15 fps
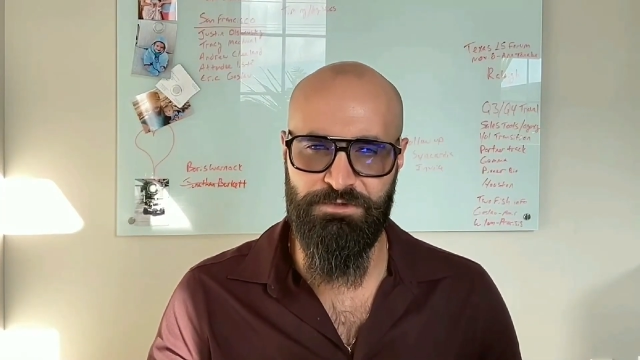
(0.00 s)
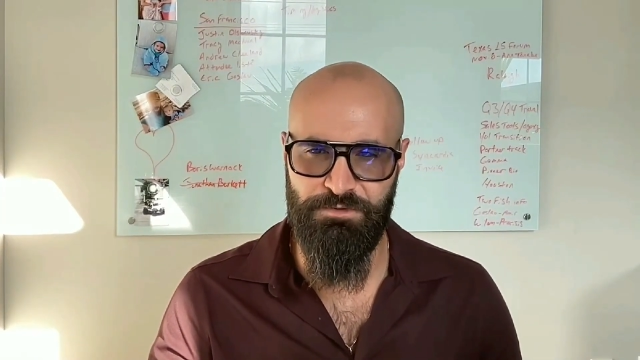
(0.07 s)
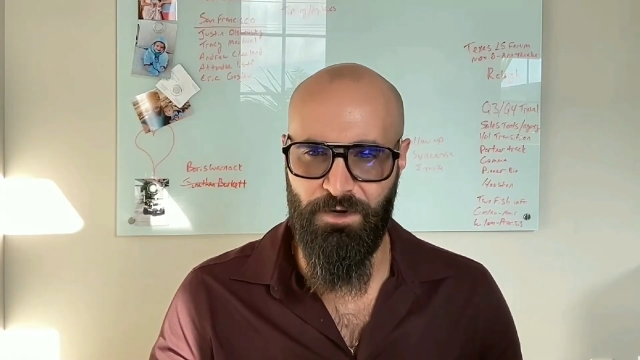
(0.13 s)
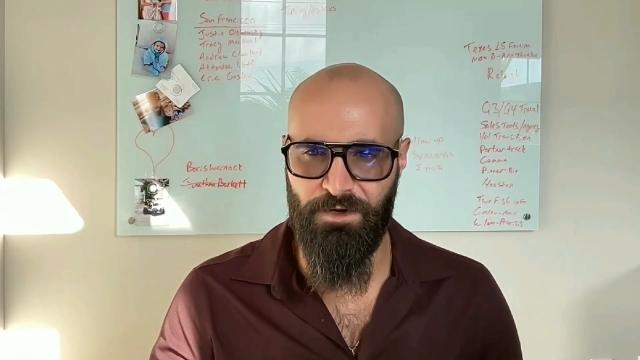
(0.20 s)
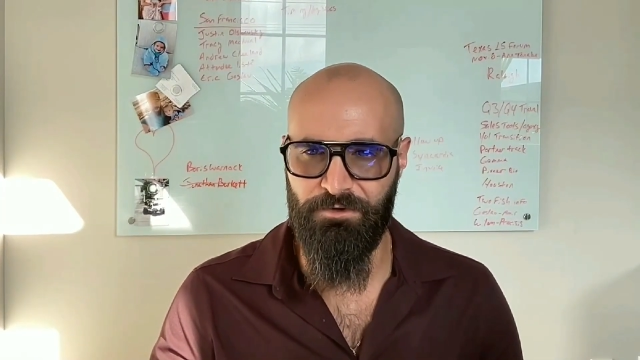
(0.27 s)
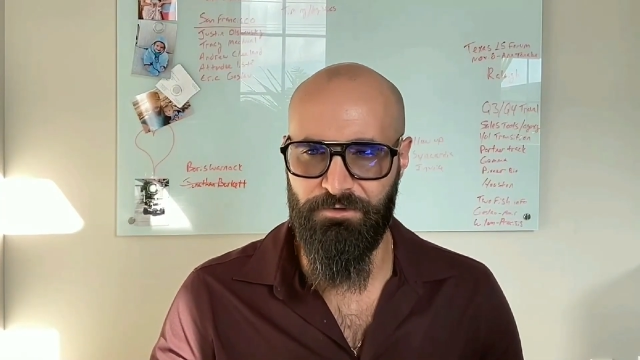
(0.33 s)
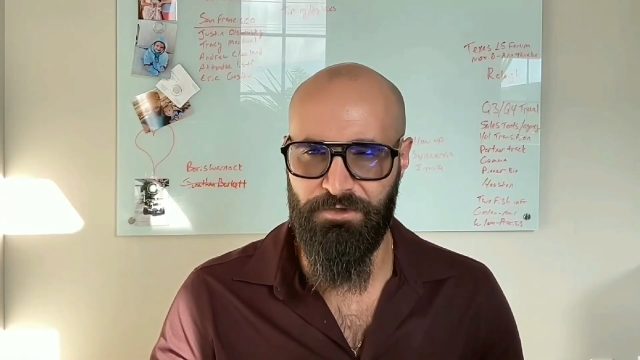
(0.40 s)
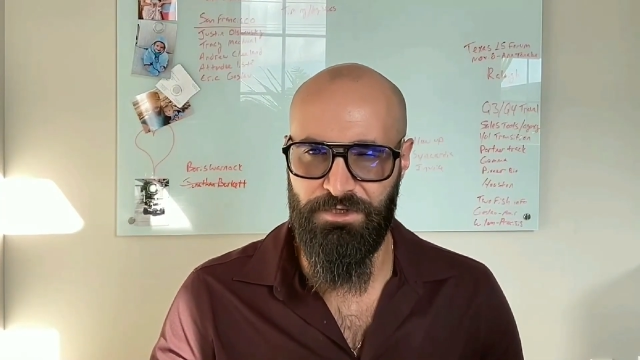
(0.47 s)

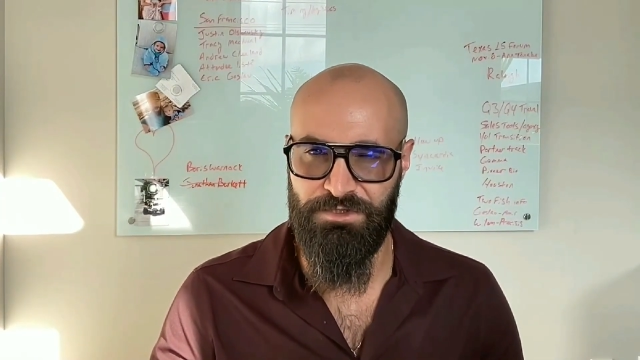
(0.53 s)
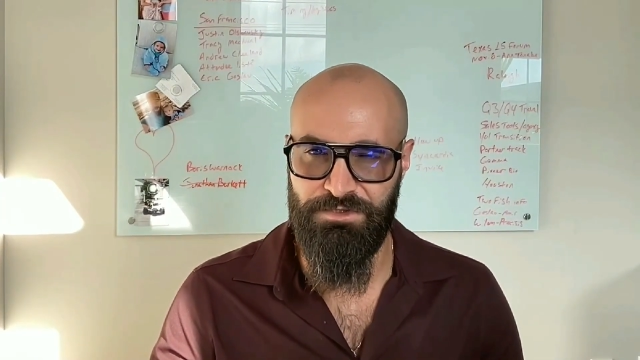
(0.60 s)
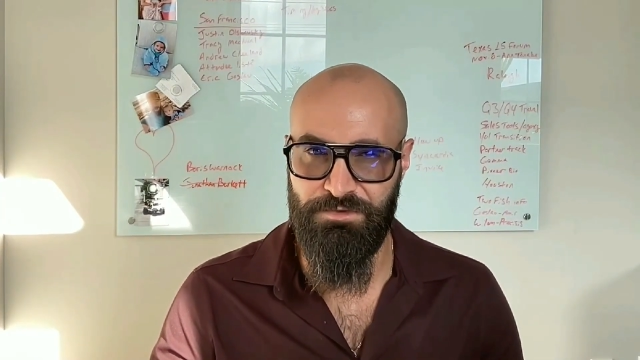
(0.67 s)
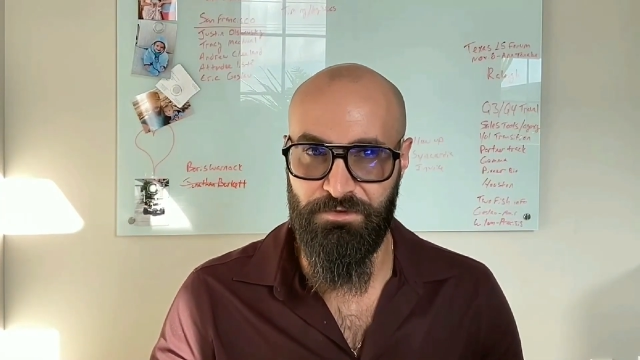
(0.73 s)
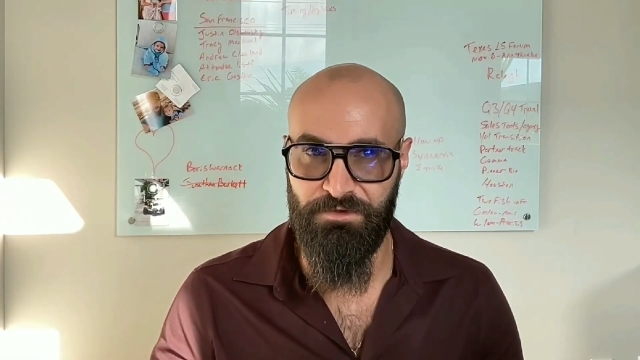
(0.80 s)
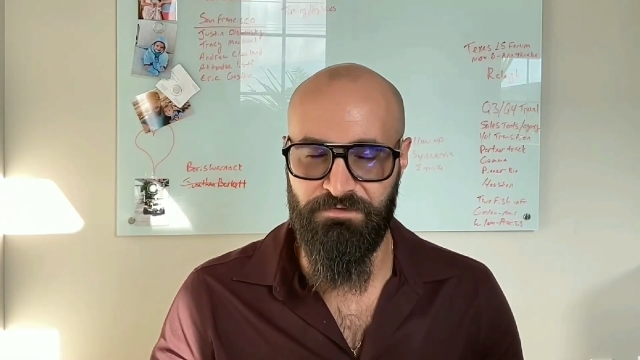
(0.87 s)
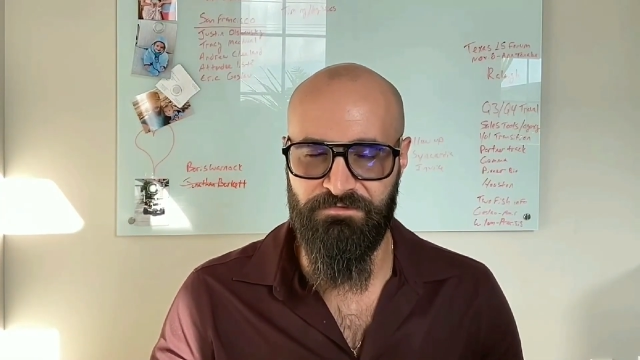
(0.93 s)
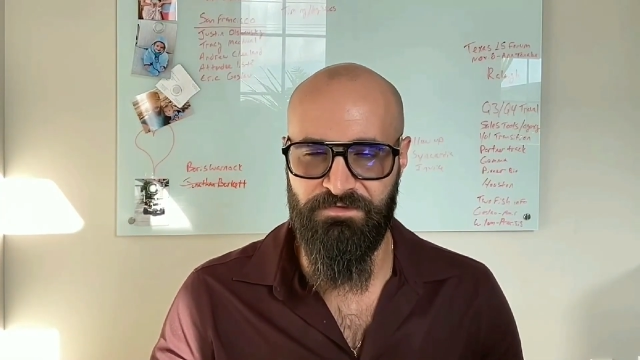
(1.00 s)
200 to
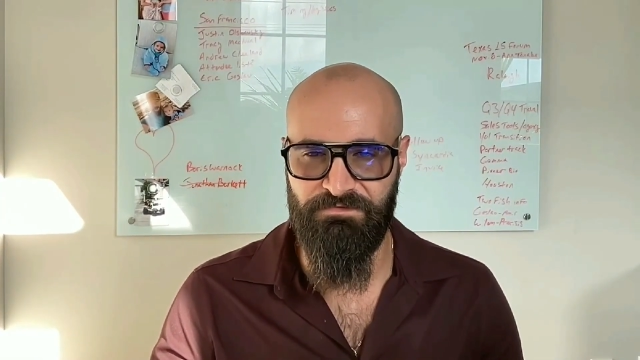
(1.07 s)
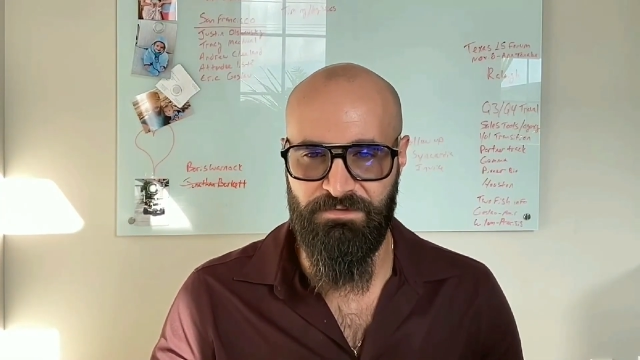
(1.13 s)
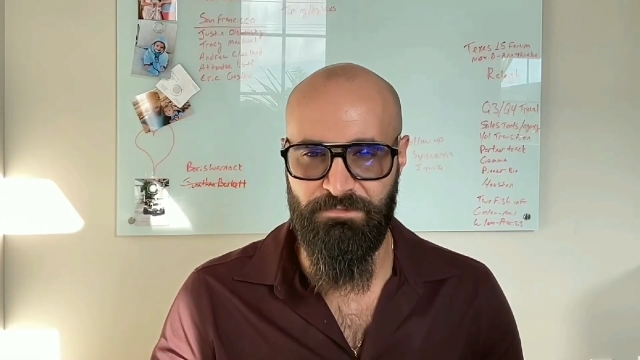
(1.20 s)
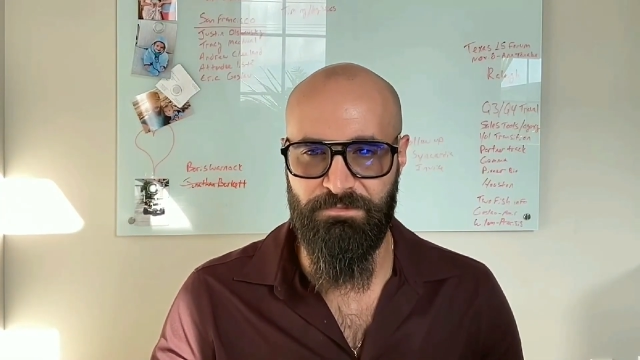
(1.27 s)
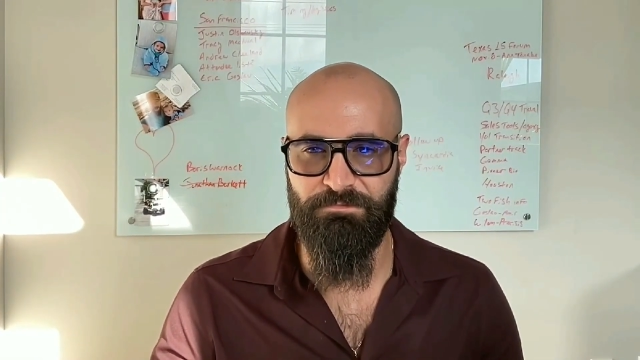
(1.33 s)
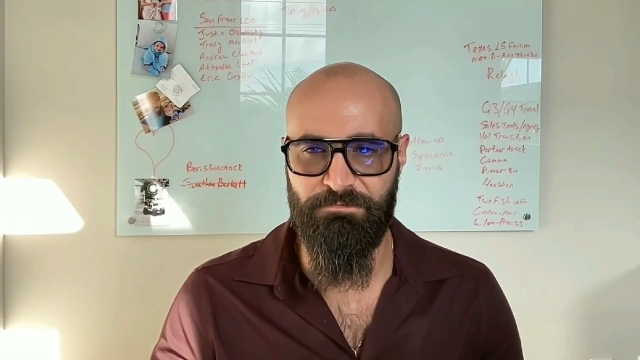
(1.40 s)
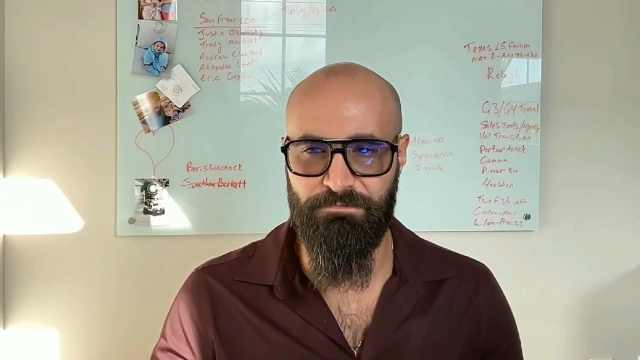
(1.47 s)
250